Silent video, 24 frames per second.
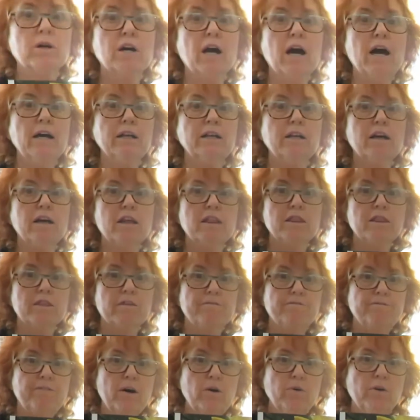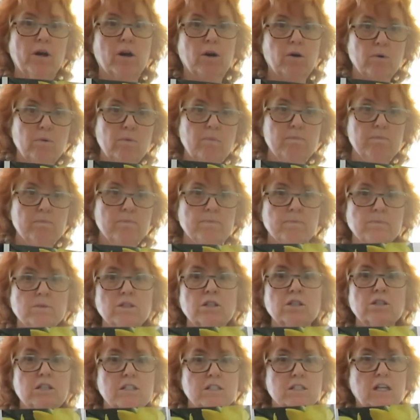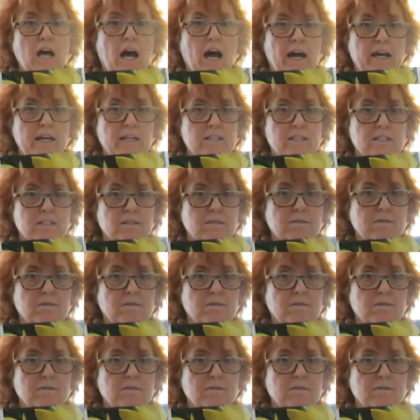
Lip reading: cut photo to size.